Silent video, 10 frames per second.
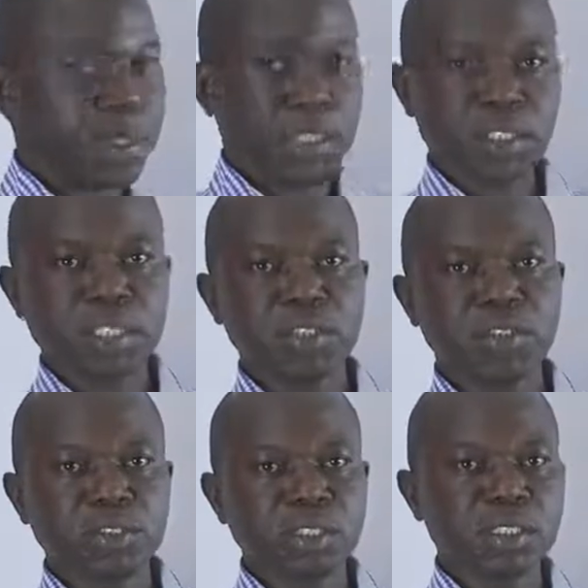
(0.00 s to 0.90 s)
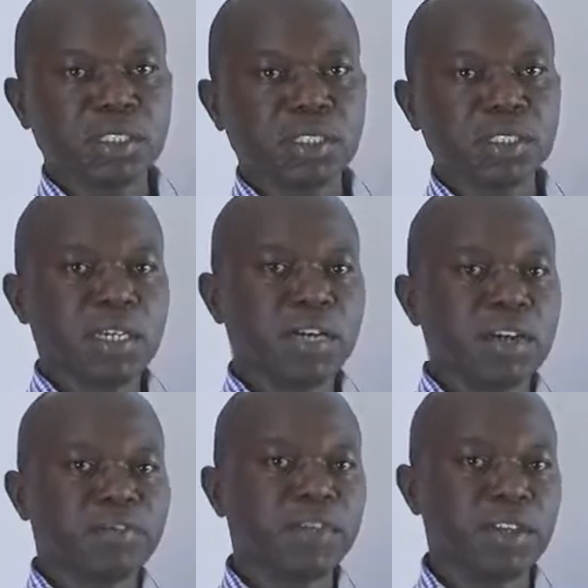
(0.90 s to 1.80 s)
parasite causes
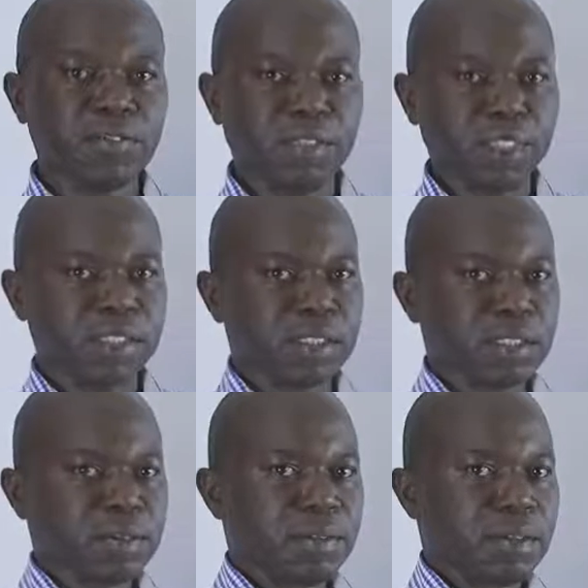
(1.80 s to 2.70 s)
harmful effects.